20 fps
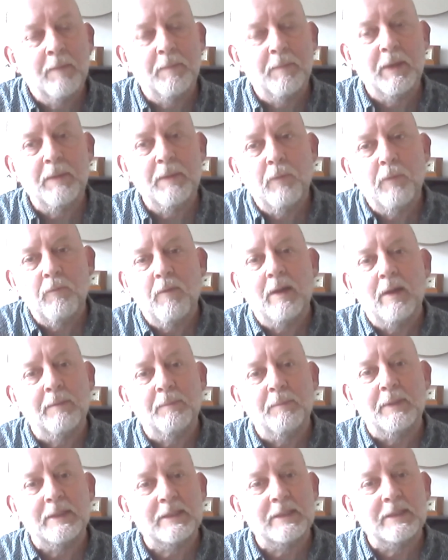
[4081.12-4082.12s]
People running
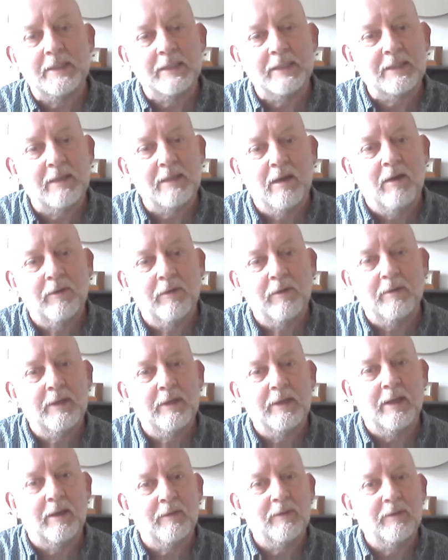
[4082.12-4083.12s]
businesses aren't,
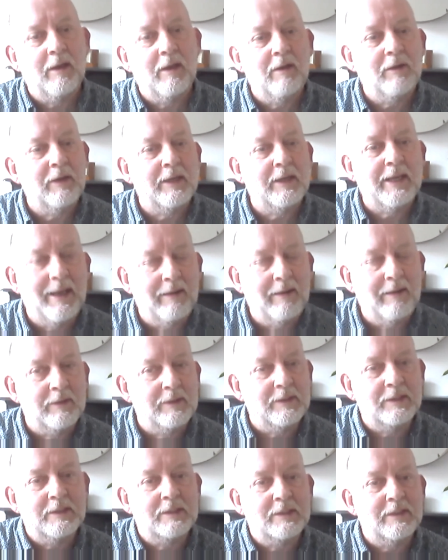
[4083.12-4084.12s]
you know, they aren't
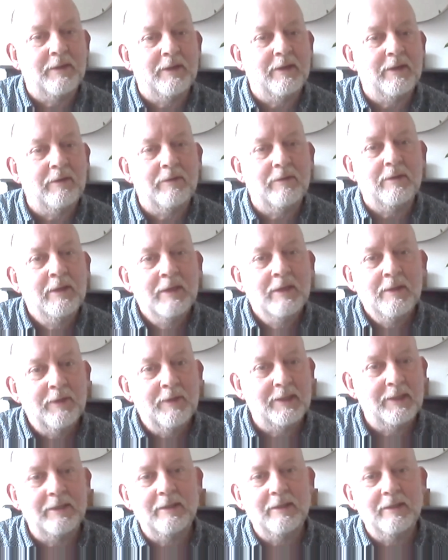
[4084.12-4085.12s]
accountants. They
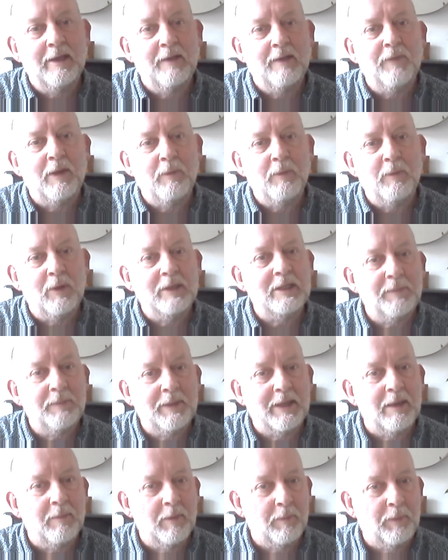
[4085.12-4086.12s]
didn't, you know, if they wanted to
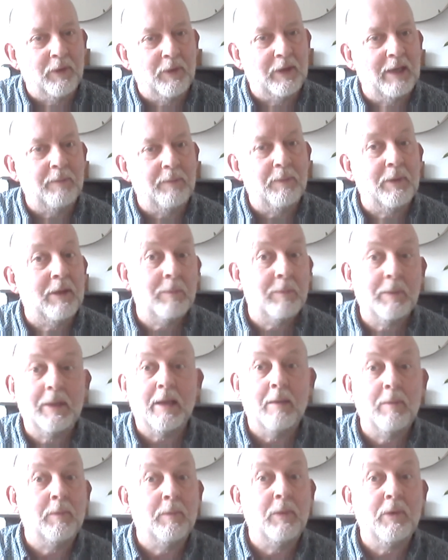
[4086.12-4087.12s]
become a bookkeeper, they would
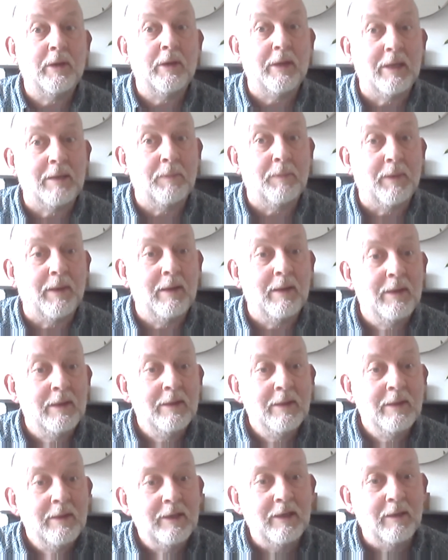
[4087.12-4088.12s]
become a bookkeeper,
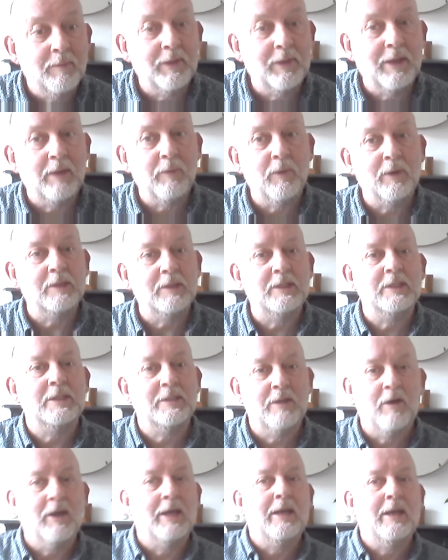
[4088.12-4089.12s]
you know, but they want to
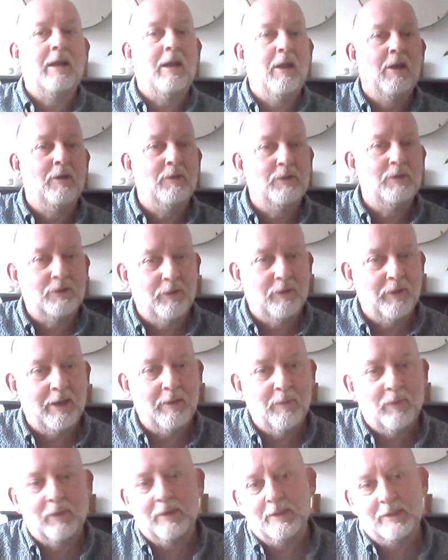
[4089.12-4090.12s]
design clothes or they
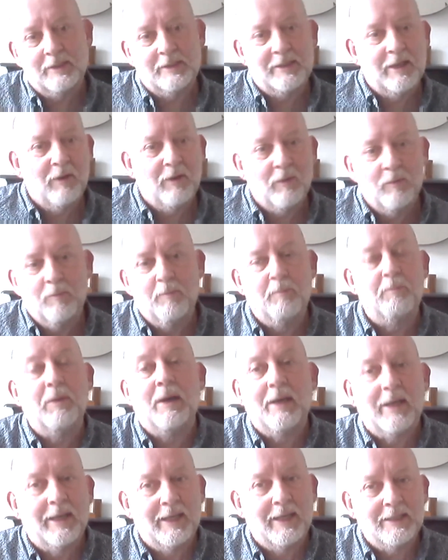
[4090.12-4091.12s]
want to sell
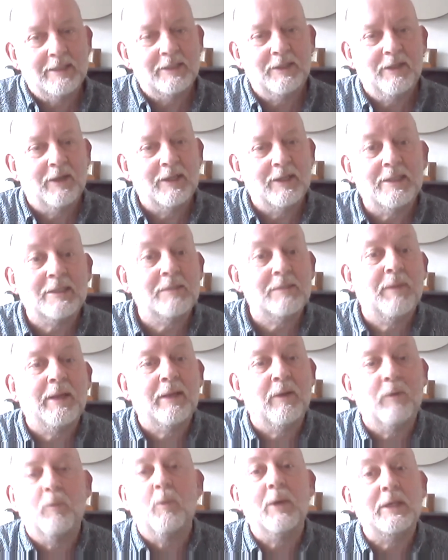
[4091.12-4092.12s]
buckets, you know, it doesn't
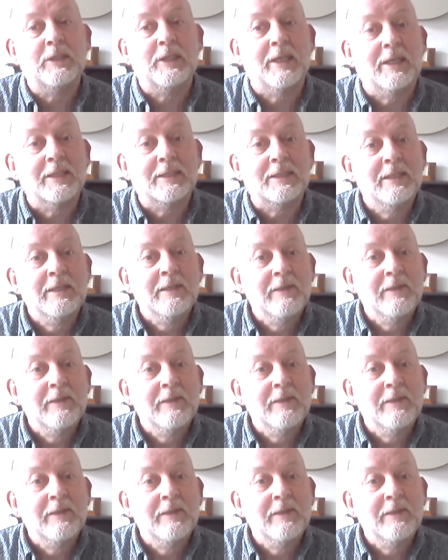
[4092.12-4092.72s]
matter, widgets.